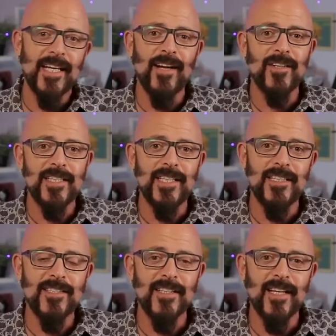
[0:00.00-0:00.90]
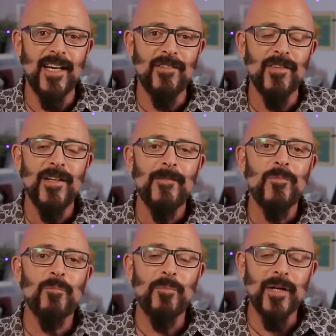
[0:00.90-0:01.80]
of guarantees in life,
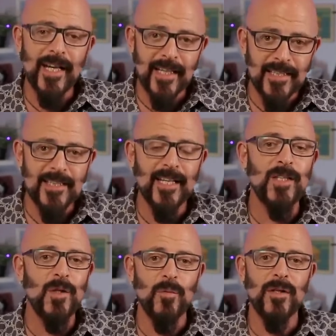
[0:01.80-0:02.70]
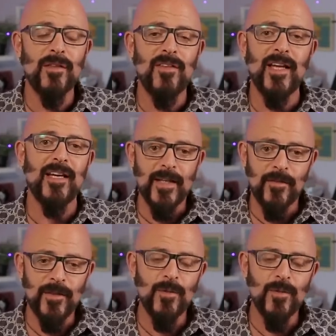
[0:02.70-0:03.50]
but I can tell you one thing. If